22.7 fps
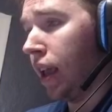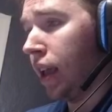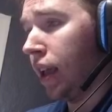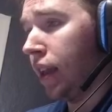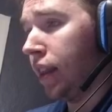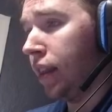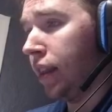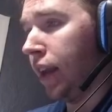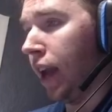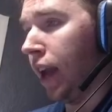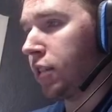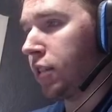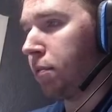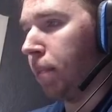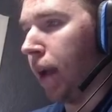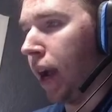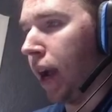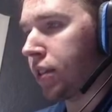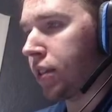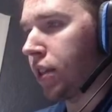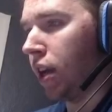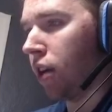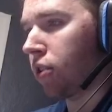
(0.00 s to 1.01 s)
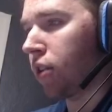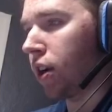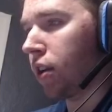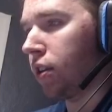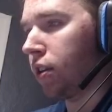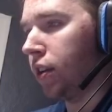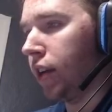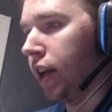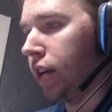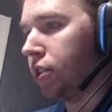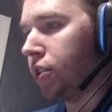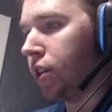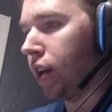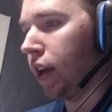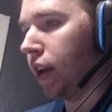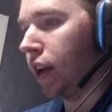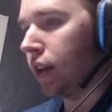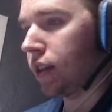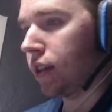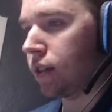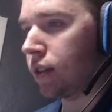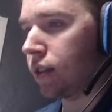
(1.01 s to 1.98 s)
He has maxed out critical hit
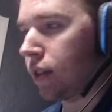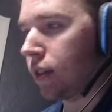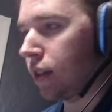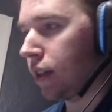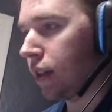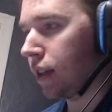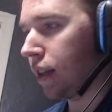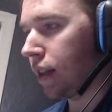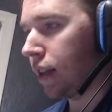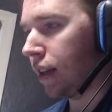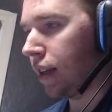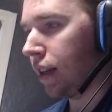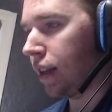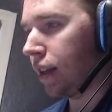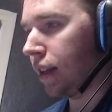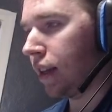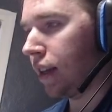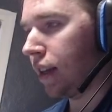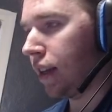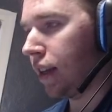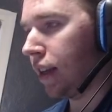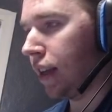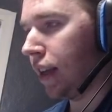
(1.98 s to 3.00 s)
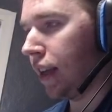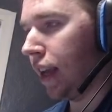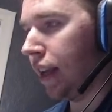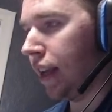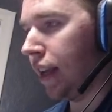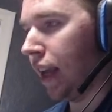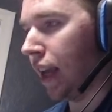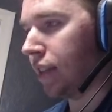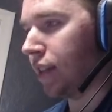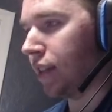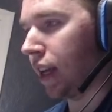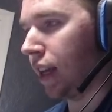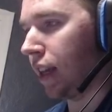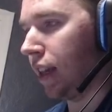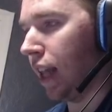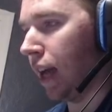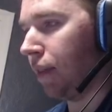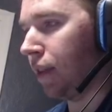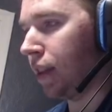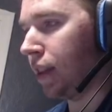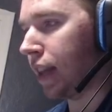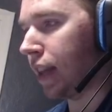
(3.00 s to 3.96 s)
chance. He has like
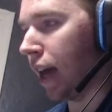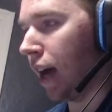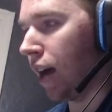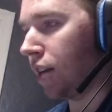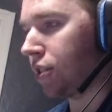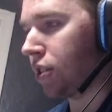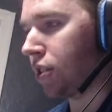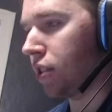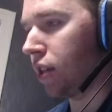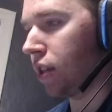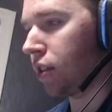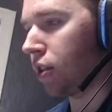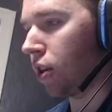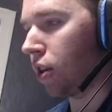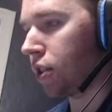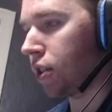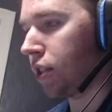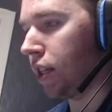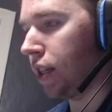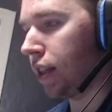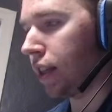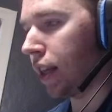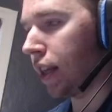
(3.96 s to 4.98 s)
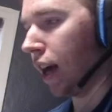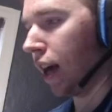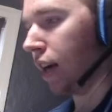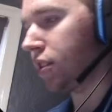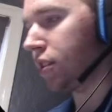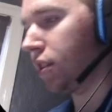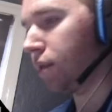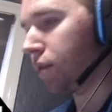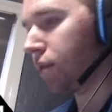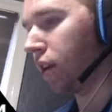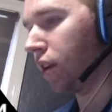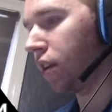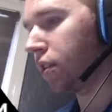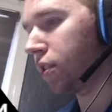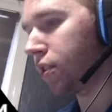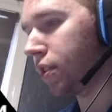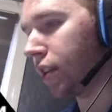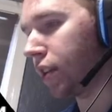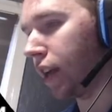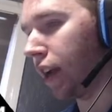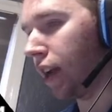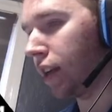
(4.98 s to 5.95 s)
11,000 to 13,000 for other
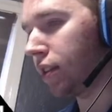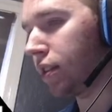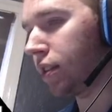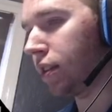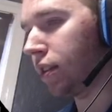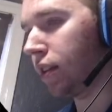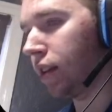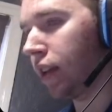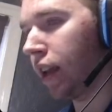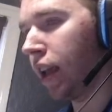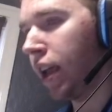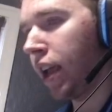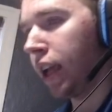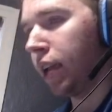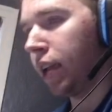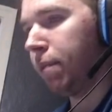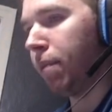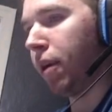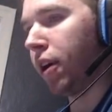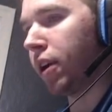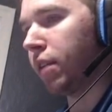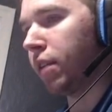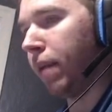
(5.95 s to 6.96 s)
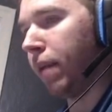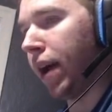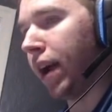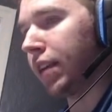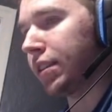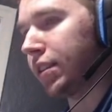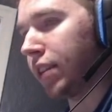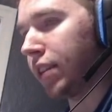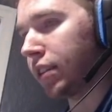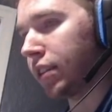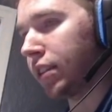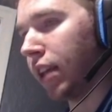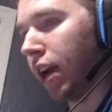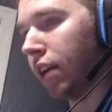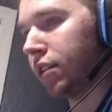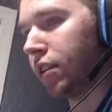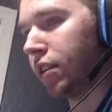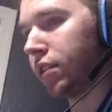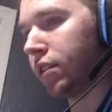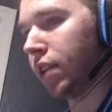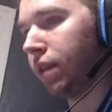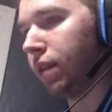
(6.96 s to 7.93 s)
stats, compared to my
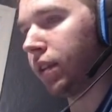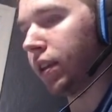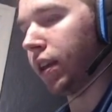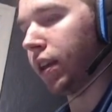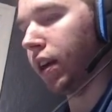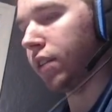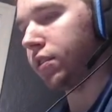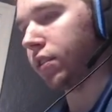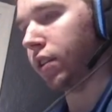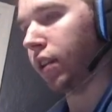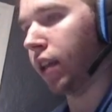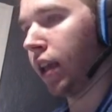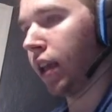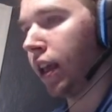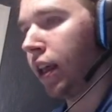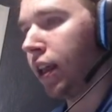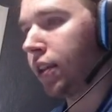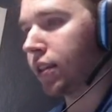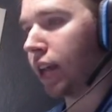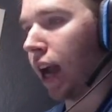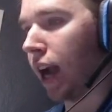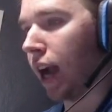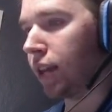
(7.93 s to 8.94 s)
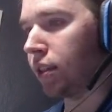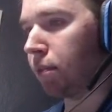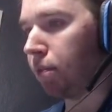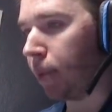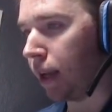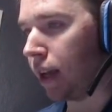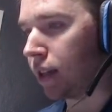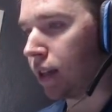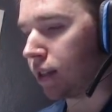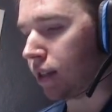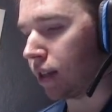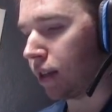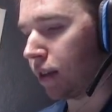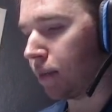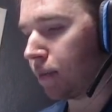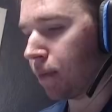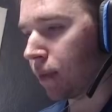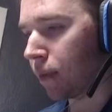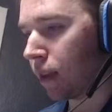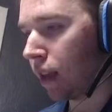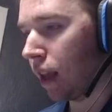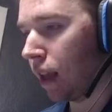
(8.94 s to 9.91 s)
6,000 to 7,000. This guy's a beast.
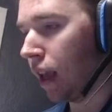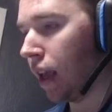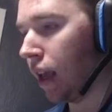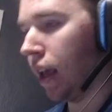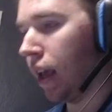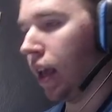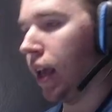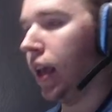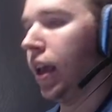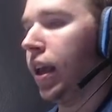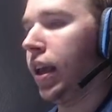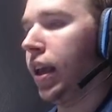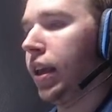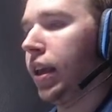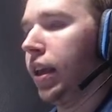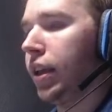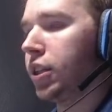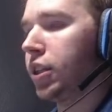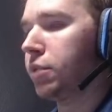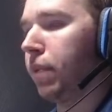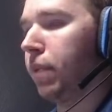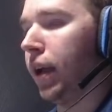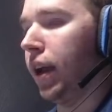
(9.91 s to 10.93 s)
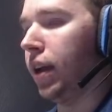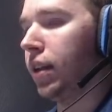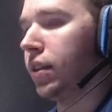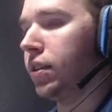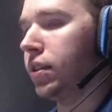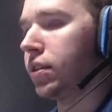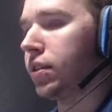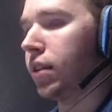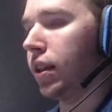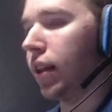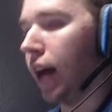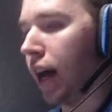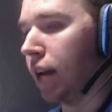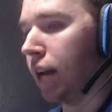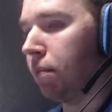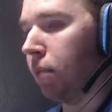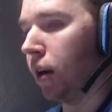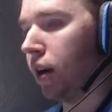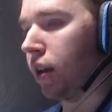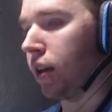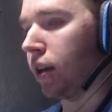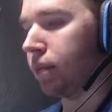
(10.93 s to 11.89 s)
He spends a lot of
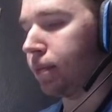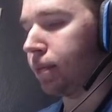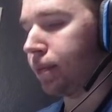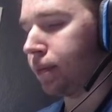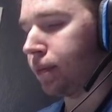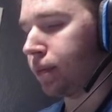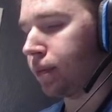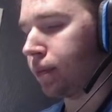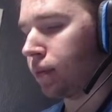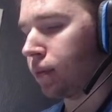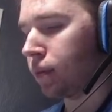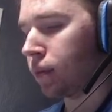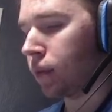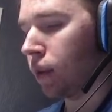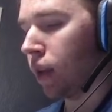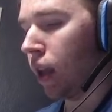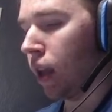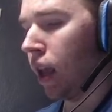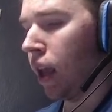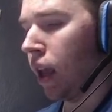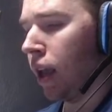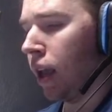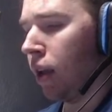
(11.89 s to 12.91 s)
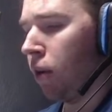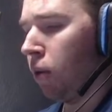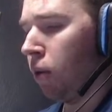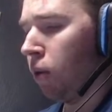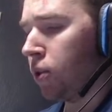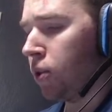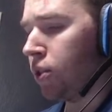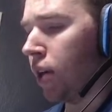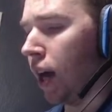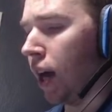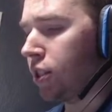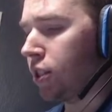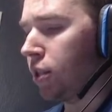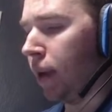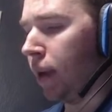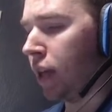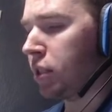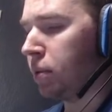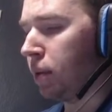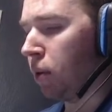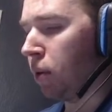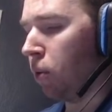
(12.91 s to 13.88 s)
money. Which also
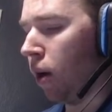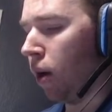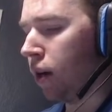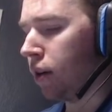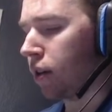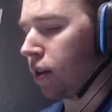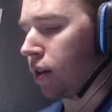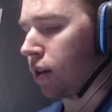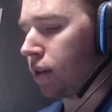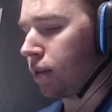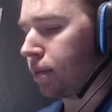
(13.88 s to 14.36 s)
makes me wonder,